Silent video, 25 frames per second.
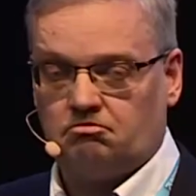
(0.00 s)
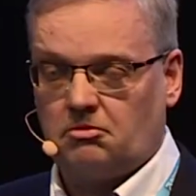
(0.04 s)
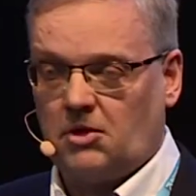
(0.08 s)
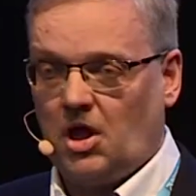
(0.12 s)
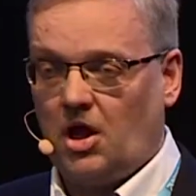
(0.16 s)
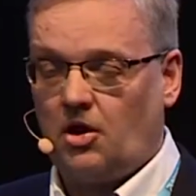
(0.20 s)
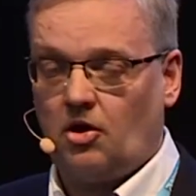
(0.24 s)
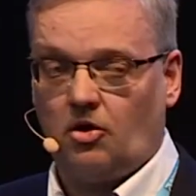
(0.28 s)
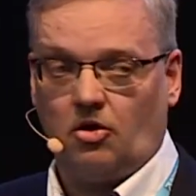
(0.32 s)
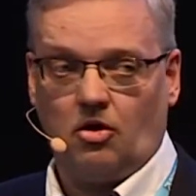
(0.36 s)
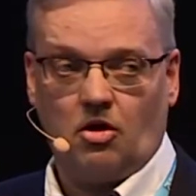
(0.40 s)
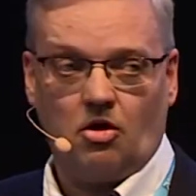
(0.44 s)
I
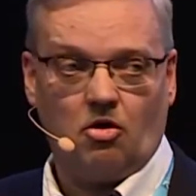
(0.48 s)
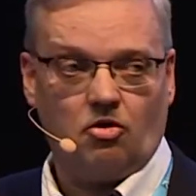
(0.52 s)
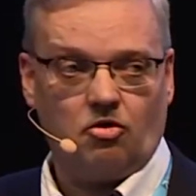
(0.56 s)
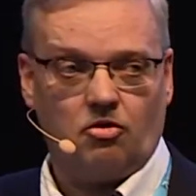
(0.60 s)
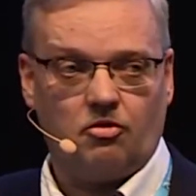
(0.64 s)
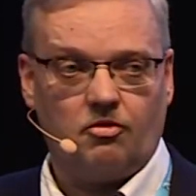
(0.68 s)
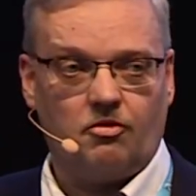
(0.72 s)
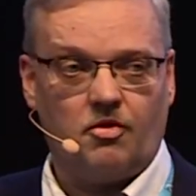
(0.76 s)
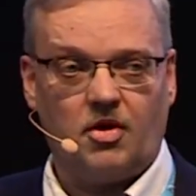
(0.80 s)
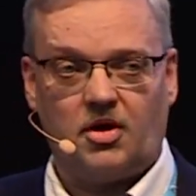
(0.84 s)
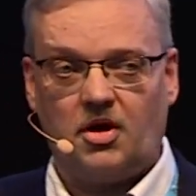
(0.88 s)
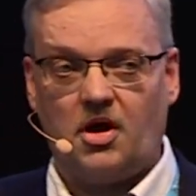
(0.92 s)
don't know,
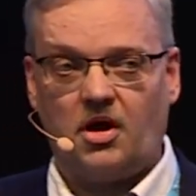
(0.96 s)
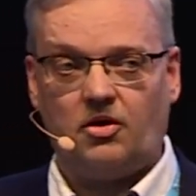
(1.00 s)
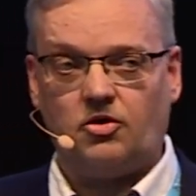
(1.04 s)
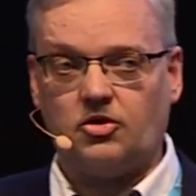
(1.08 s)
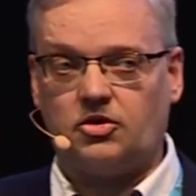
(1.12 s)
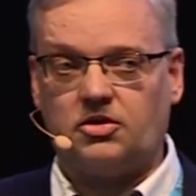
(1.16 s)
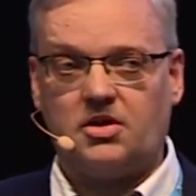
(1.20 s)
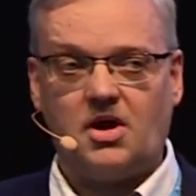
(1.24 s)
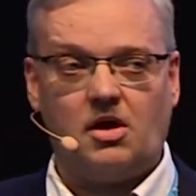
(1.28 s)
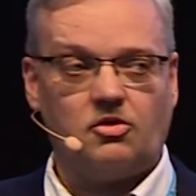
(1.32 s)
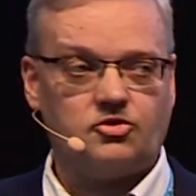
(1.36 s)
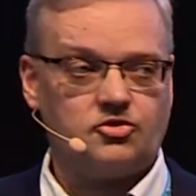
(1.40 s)

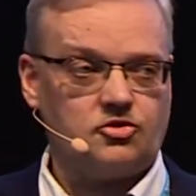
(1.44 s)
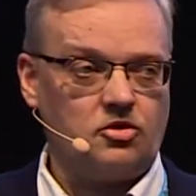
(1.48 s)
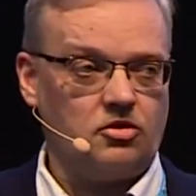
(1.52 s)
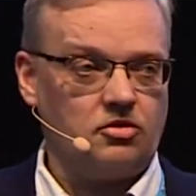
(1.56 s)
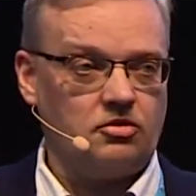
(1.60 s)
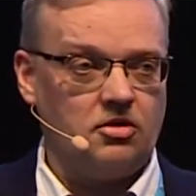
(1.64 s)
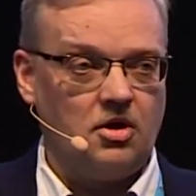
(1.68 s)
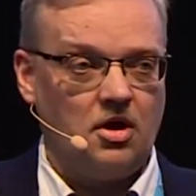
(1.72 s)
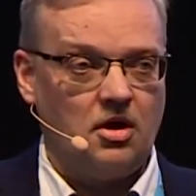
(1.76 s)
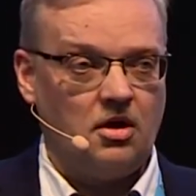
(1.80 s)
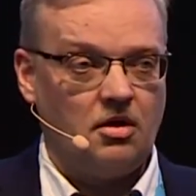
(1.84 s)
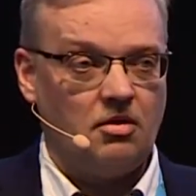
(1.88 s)
100,000,
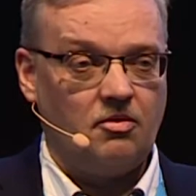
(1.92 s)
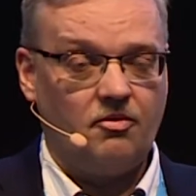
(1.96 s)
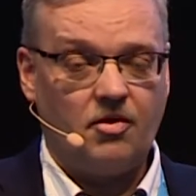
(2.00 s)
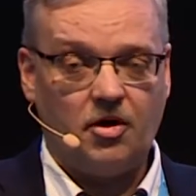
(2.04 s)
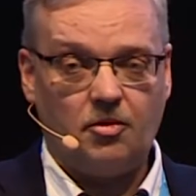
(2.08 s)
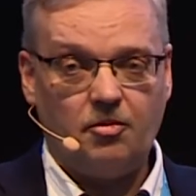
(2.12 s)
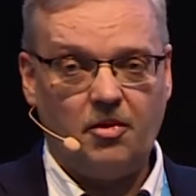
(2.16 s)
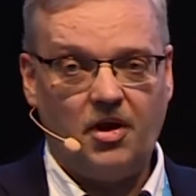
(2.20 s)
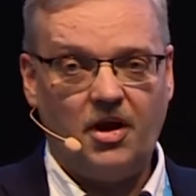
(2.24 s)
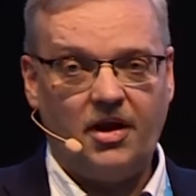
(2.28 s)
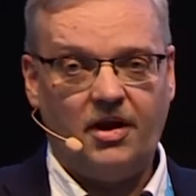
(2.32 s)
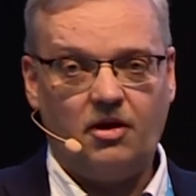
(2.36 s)
1
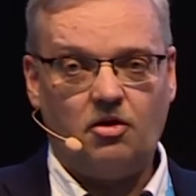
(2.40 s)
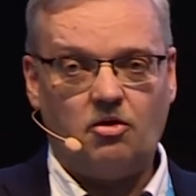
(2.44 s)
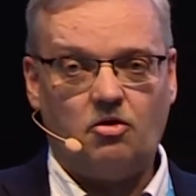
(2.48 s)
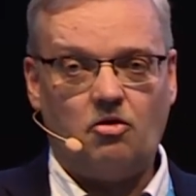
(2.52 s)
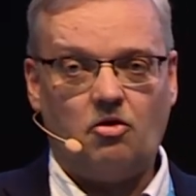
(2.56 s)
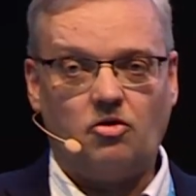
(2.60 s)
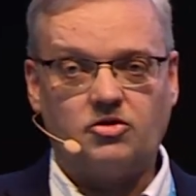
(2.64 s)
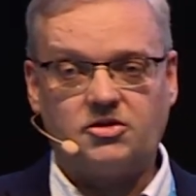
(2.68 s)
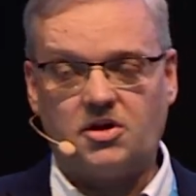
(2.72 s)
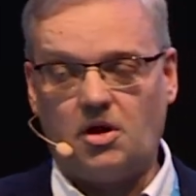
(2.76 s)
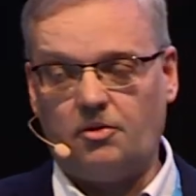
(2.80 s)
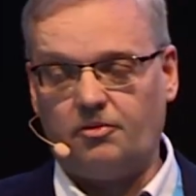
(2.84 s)
million
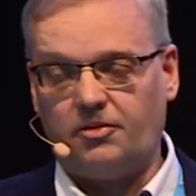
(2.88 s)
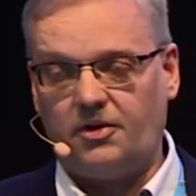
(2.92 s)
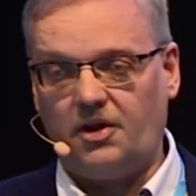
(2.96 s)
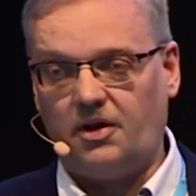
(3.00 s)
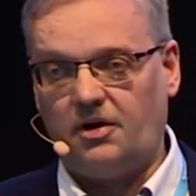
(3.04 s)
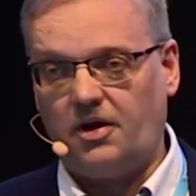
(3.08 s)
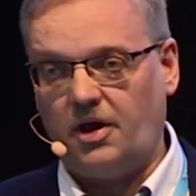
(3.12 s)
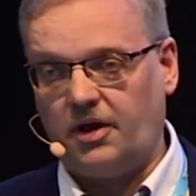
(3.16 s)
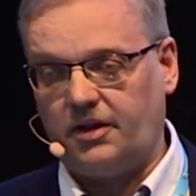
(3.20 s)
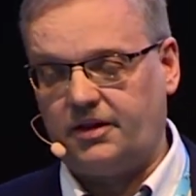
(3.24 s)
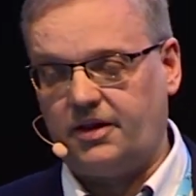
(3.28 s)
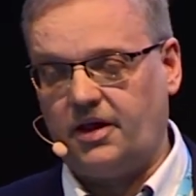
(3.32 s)
or something
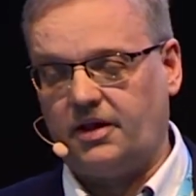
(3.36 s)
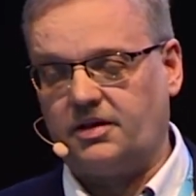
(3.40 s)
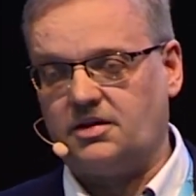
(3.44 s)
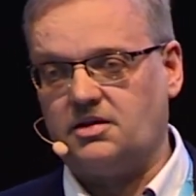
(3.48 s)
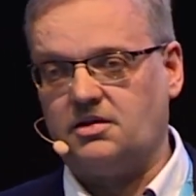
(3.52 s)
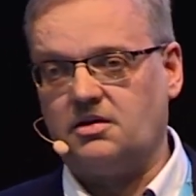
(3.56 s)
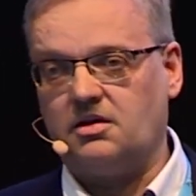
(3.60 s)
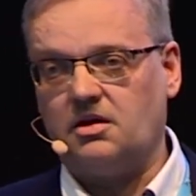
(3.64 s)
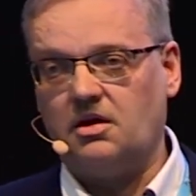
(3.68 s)
like that.